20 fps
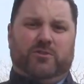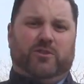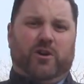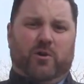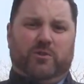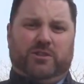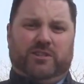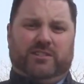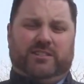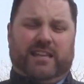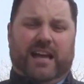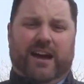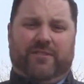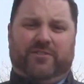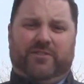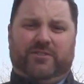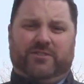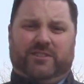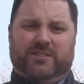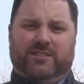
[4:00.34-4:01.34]
coaching staff,
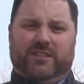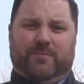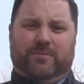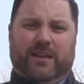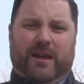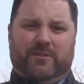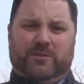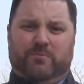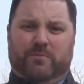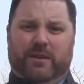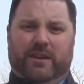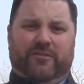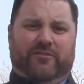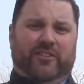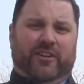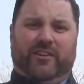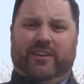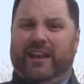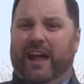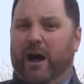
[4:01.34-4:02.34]
there can sometimes be a
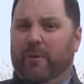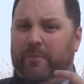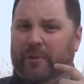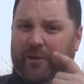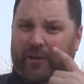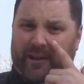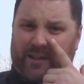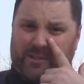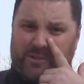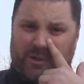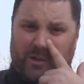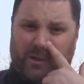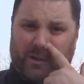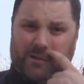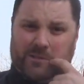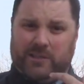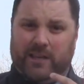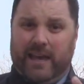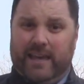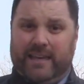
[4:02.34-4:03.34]
feeling out period, so it
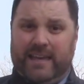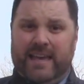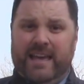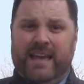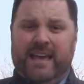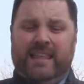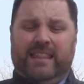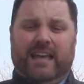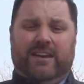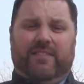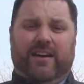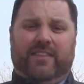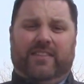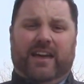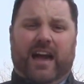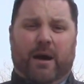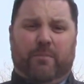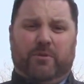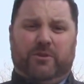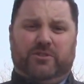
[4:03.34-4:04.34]
looks like they've had
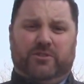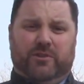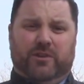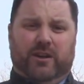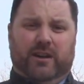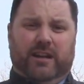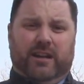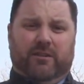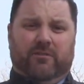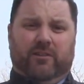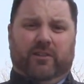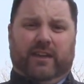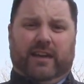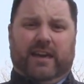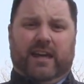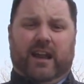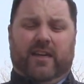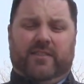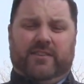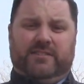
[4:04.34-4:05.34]
the opportunity to really
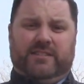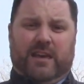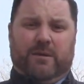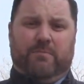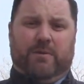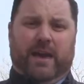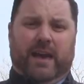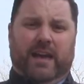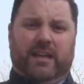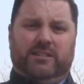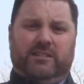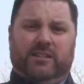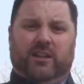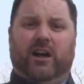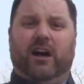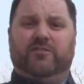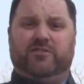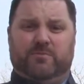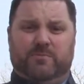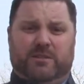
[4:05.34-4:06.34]
get on the same page, and
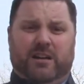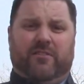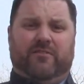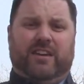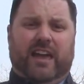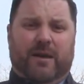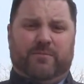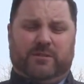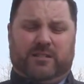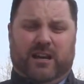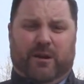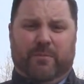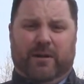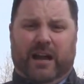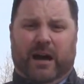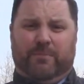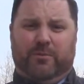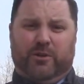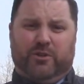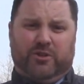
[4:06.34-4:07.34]
they'll have some tough games coming
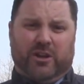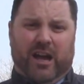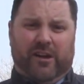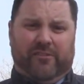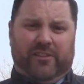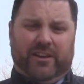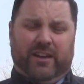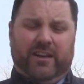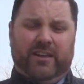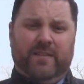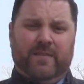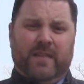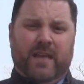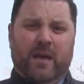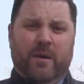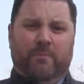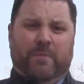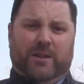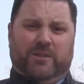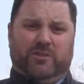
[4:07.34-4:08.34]
up. They're traveling to
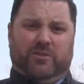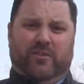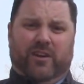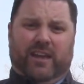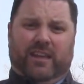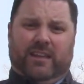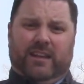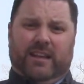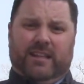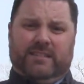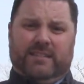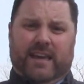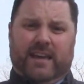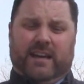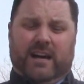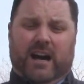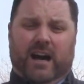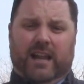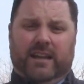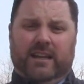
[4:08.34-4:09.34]
Pennsylvania to
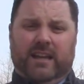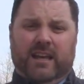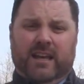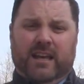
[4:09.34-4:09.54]
take on